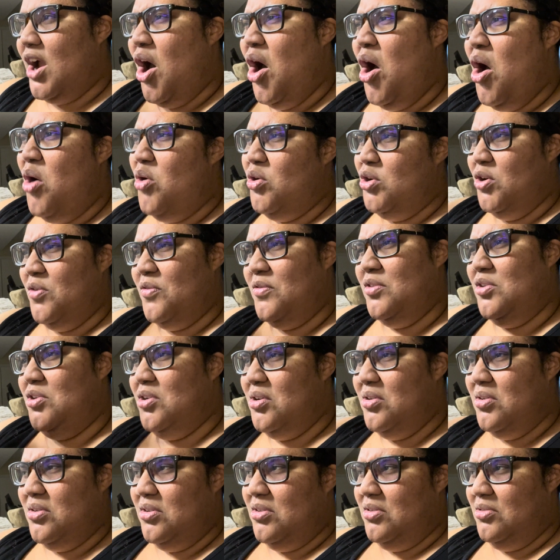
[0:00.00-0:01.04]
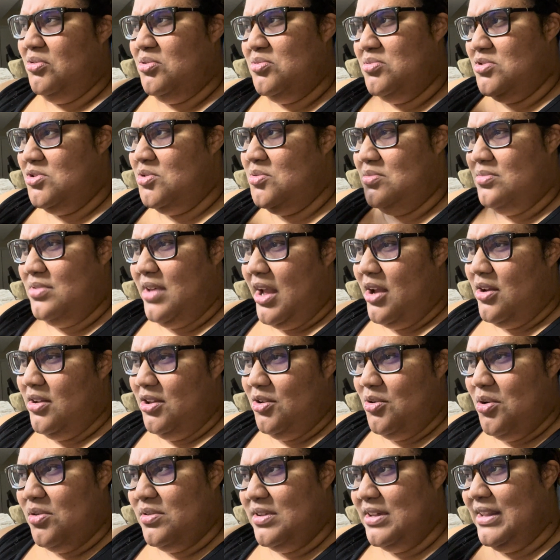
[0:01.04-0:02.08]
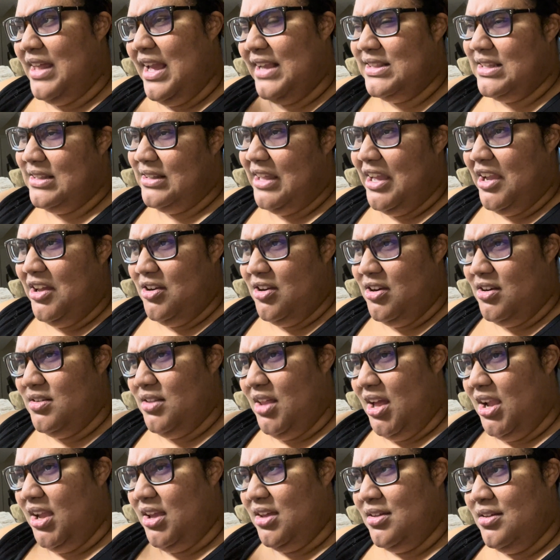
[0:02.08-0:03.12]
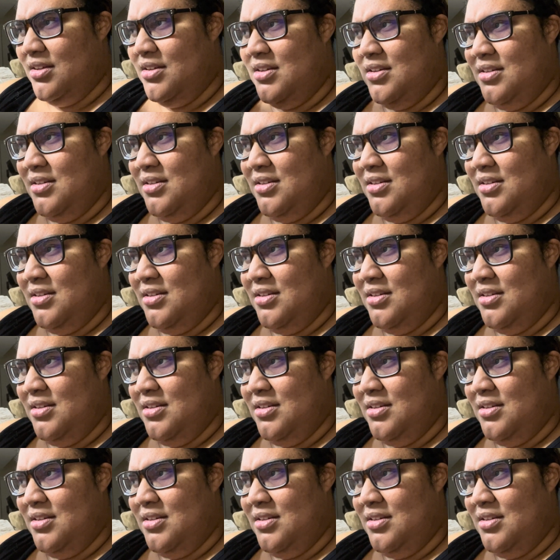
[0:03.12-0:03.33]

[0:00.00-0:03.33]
oh, you only liked it later, like